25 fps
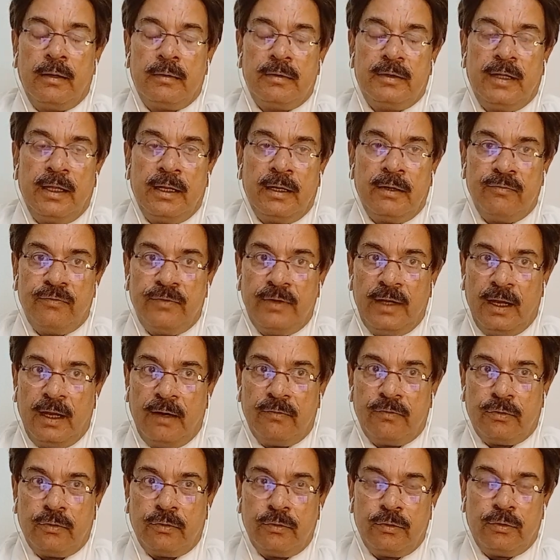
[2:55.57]
Then we
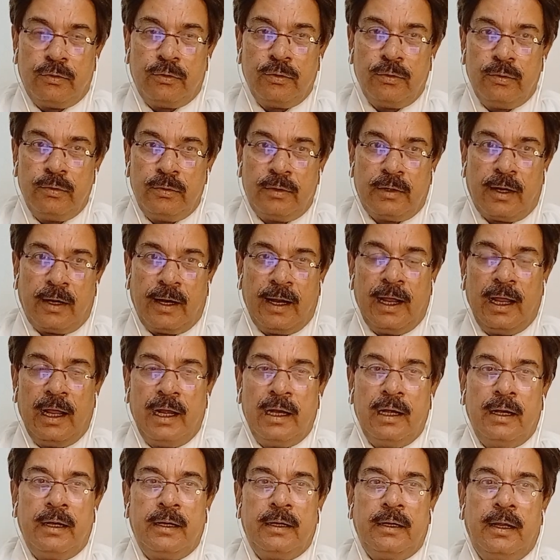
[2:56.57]
have to do
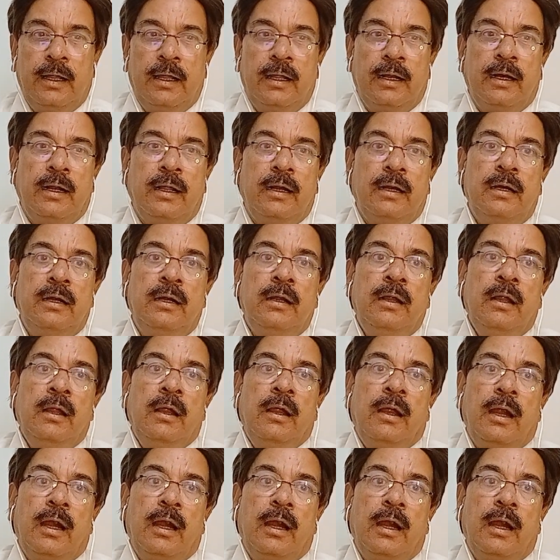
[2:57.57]
trial and error